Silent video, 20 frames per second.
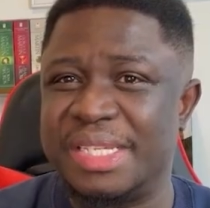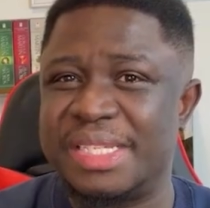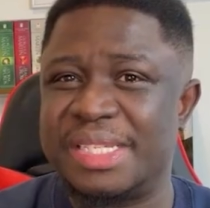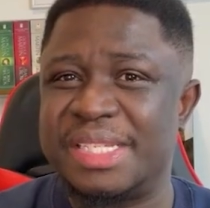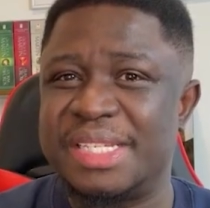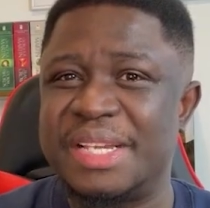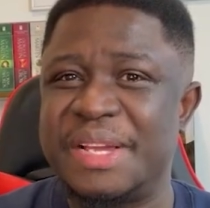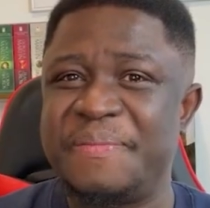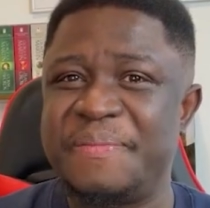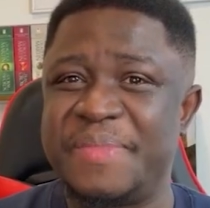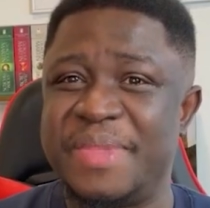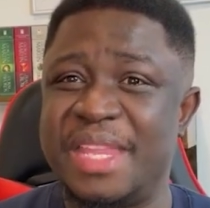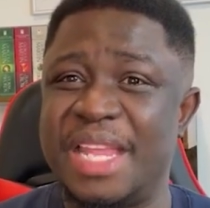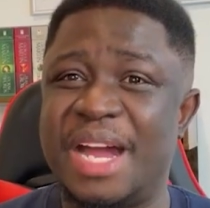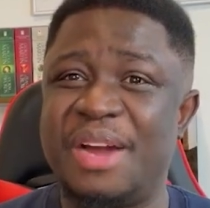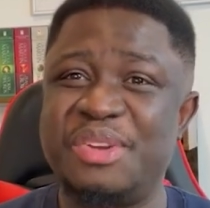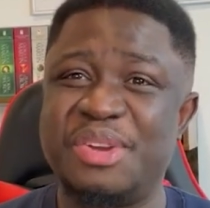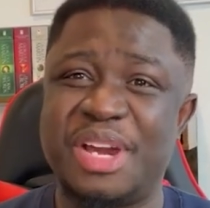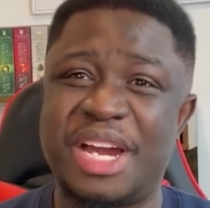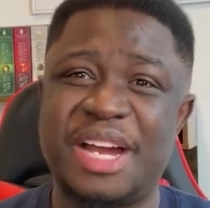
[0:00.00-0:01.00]
list.
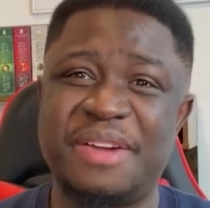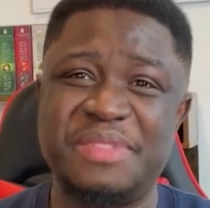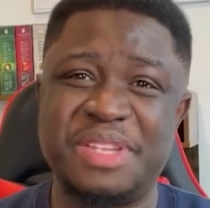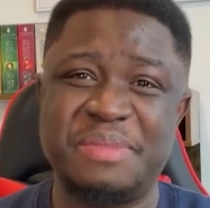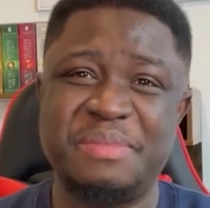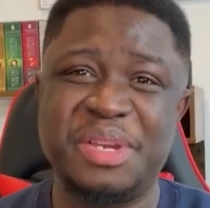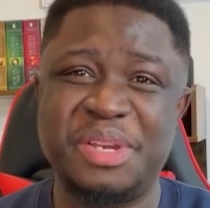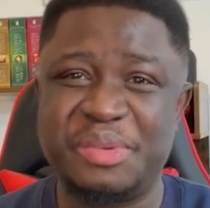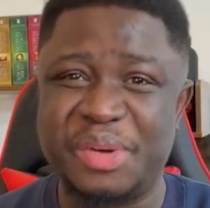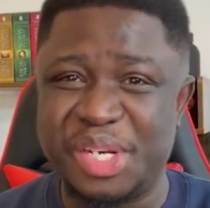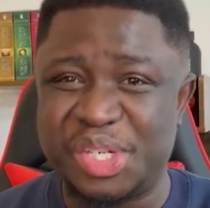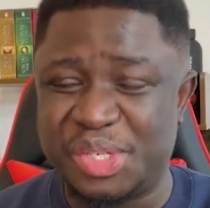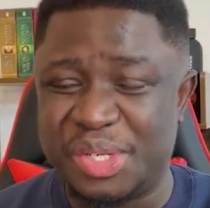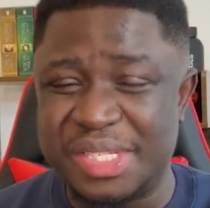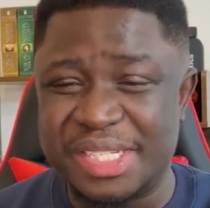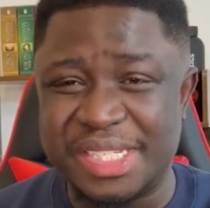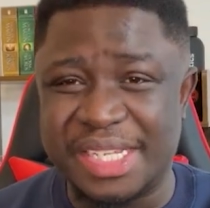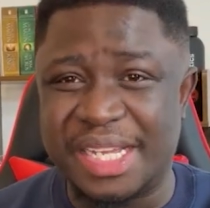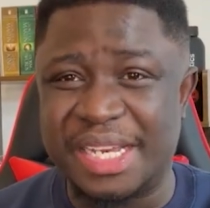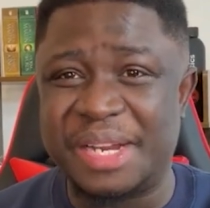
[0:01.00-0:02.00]
Now you have the
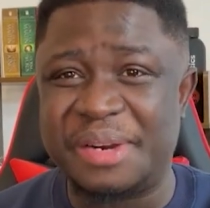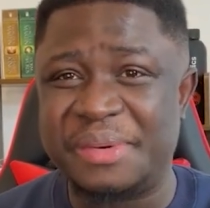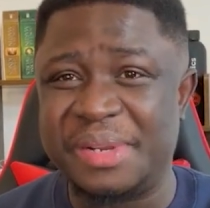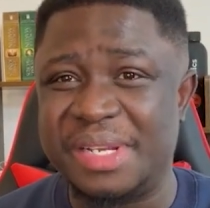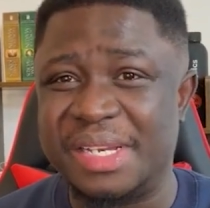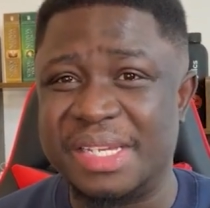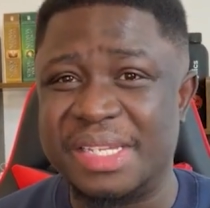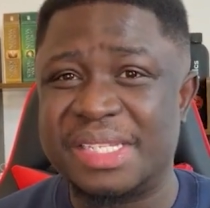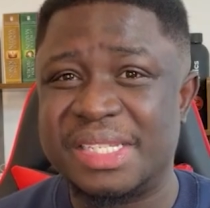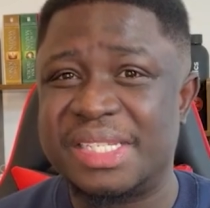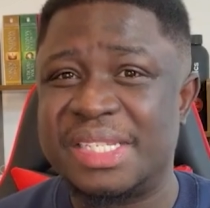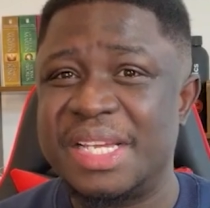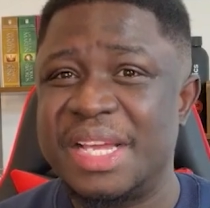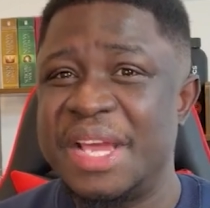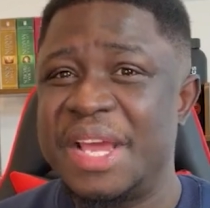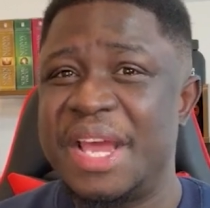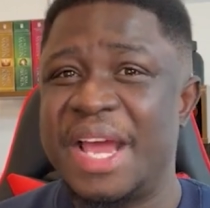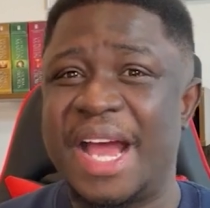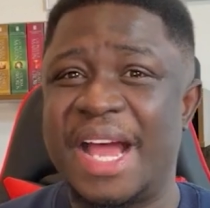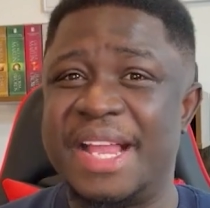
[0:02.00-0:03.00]
immigration salary
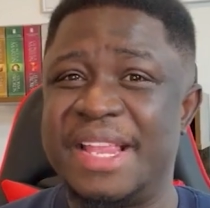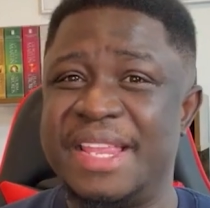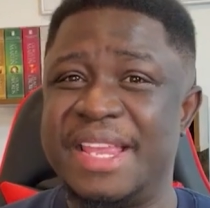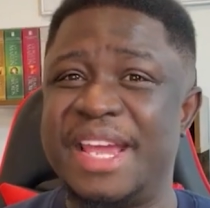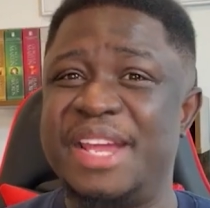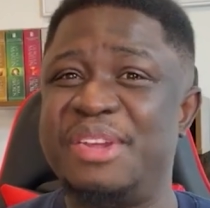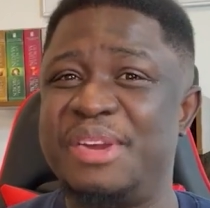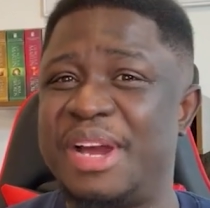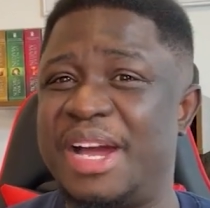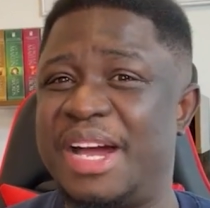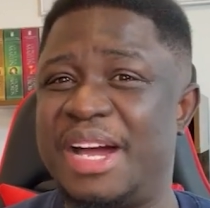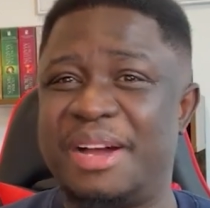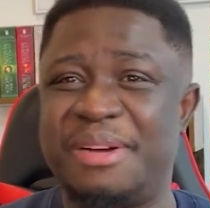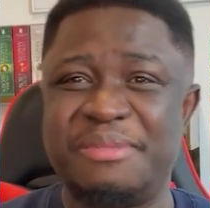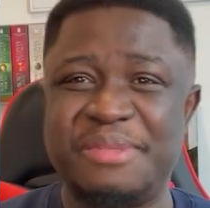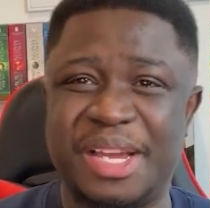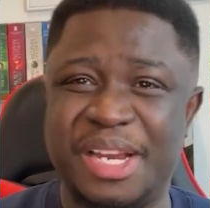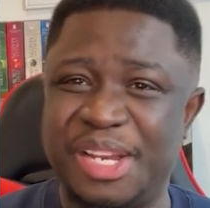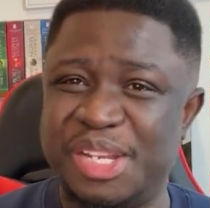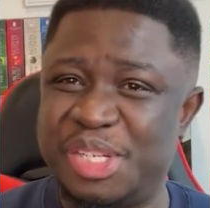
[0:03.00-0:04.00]
list. And then you
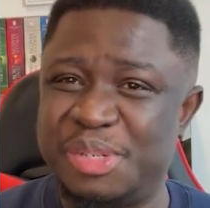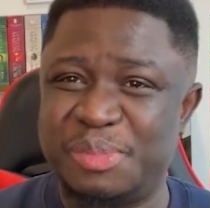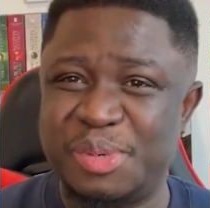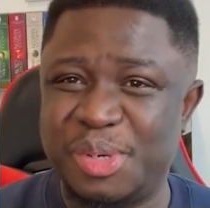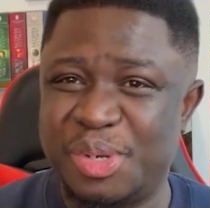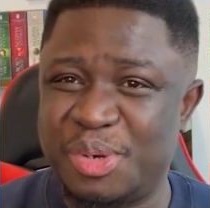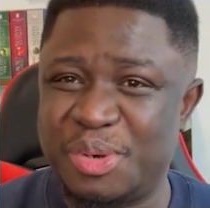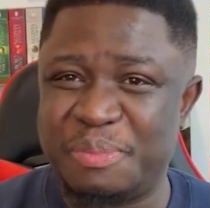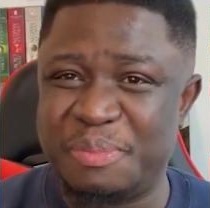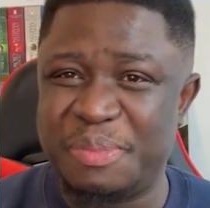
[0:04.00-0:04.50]
have eligible